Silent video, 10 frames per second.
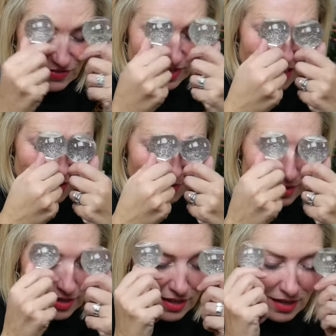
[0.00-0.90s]

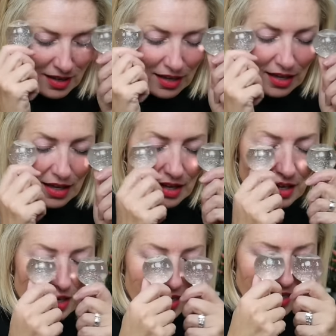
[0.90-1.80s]

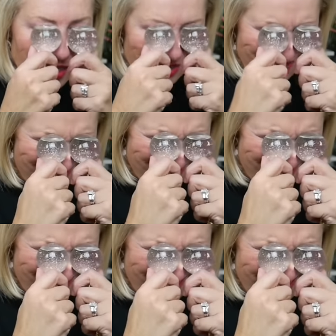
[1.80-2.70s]

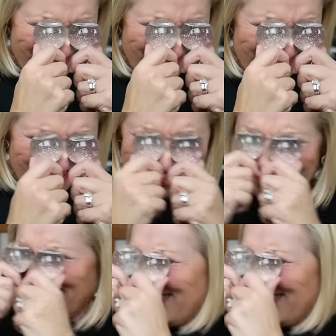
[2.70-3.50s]
(silent)